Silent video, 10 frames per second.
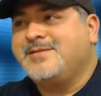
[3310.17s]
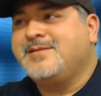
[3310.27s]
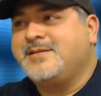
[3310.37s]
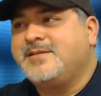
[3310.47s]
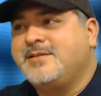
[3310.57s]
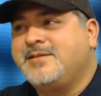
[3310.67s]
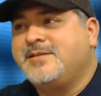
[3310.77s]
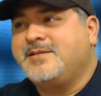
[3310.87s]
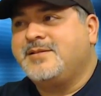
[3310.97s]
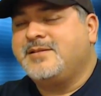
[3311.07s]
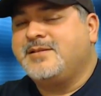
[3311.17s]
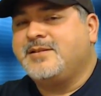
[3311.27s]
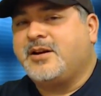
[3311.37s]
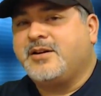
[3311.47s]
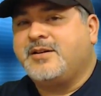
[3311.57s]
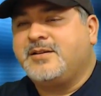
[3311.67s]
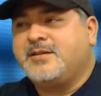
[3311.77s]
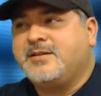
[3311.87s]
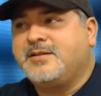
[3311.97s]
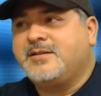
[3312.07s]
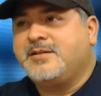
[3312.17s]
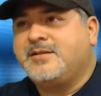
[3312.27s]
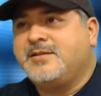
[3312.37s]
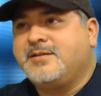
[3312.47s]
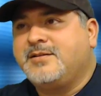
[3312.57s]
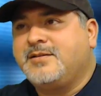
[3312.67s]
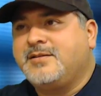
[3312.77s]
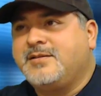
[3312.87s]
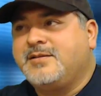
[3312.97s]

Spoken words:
Is he muscly or is he an old man? Sorbo.